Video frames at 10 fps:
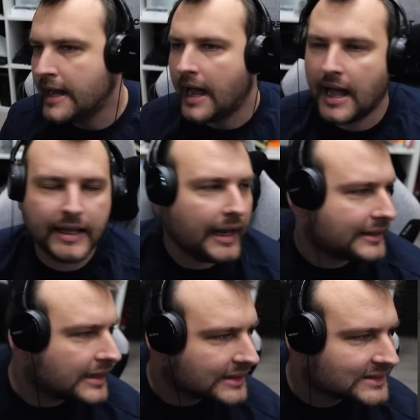I
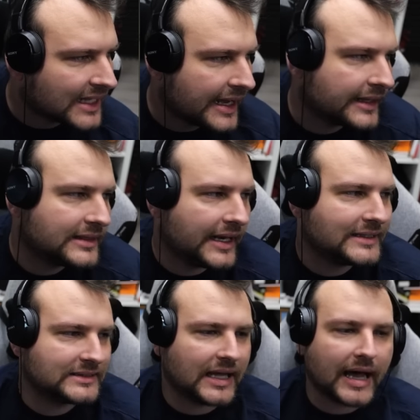rated this tank 3
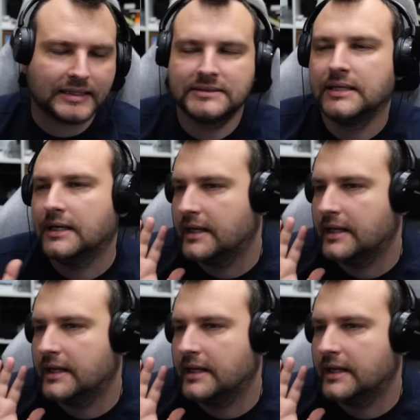stars.